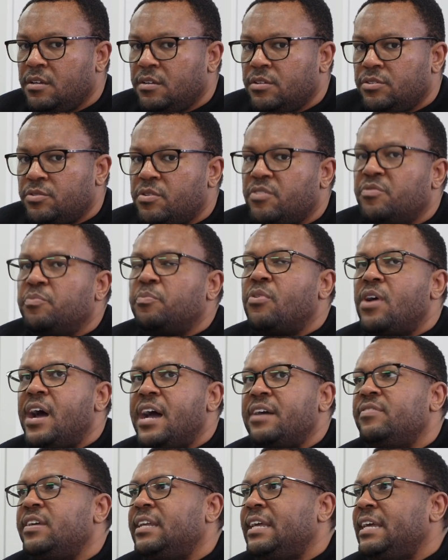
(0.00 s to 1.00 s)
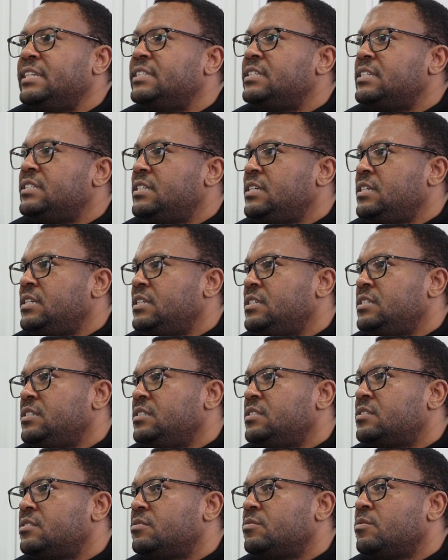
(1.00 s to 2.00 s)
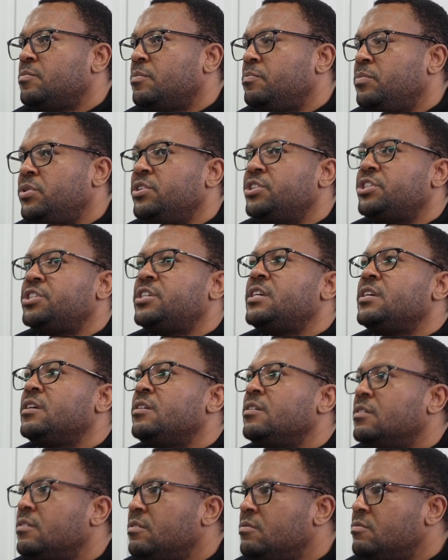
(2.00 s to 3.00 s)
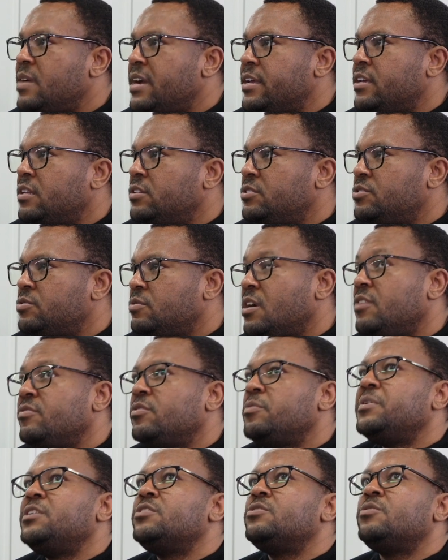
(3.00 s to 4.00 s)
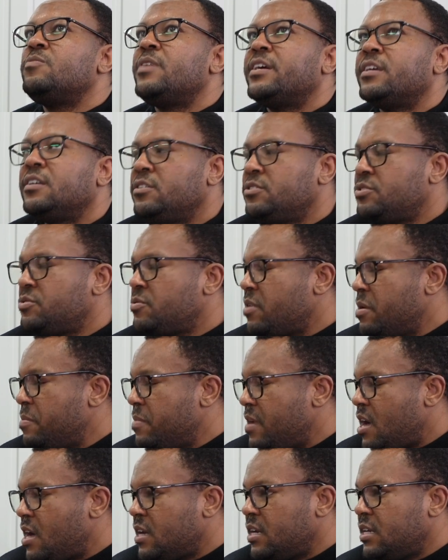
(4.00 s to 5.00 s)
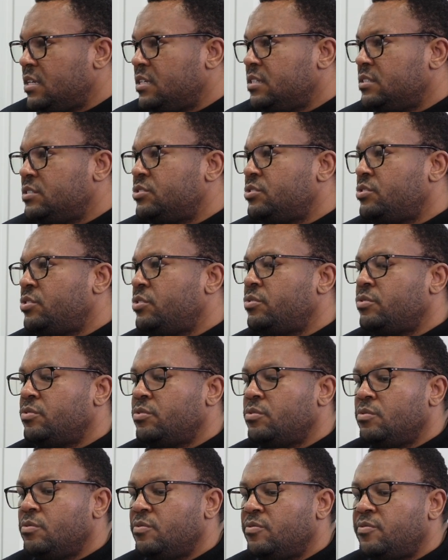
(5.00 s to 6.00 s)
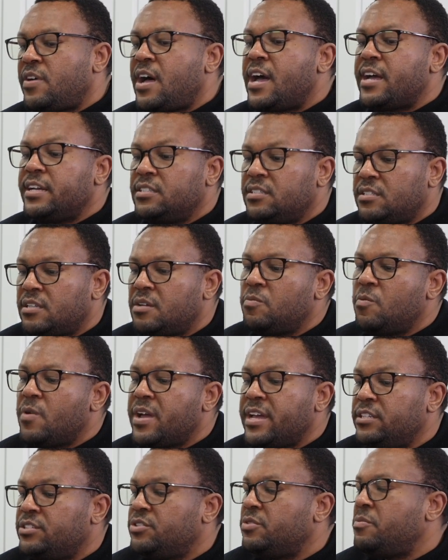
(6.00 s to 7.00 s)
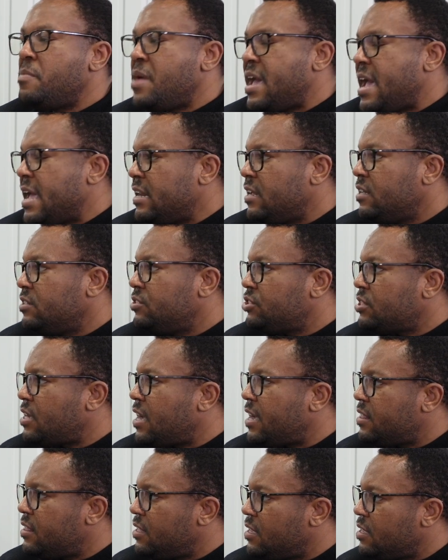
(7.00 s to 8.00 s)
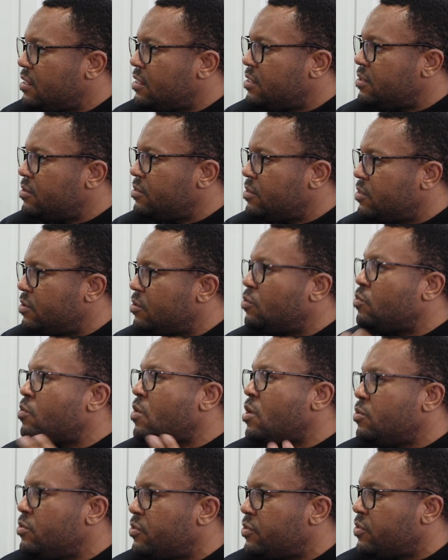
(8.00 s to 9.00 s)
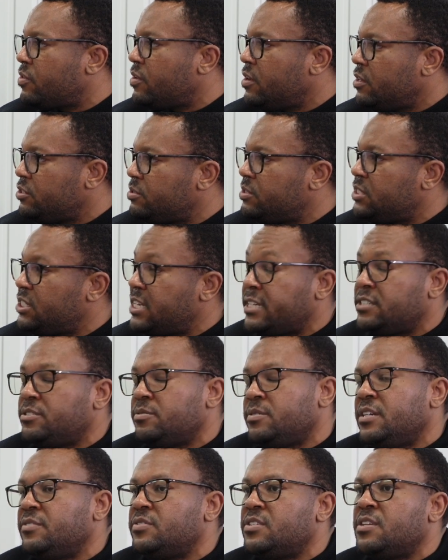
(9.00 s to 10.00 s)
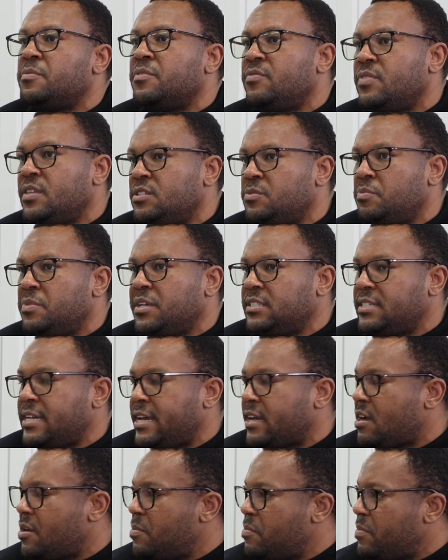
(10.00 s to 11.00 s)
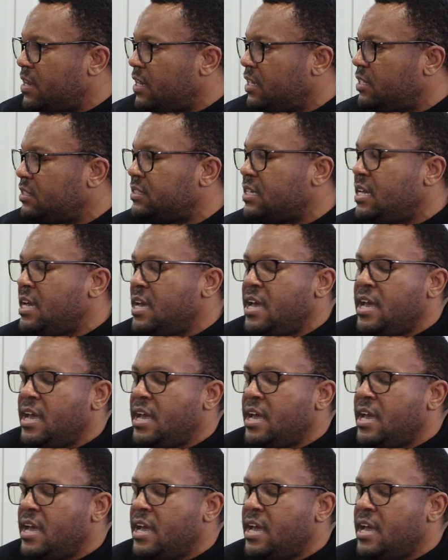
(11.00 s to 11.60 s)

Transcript: sort of private entities pushing governmental regulatory bodies to find some way to manage, I think, the growth trajectory of some of these big tech companies.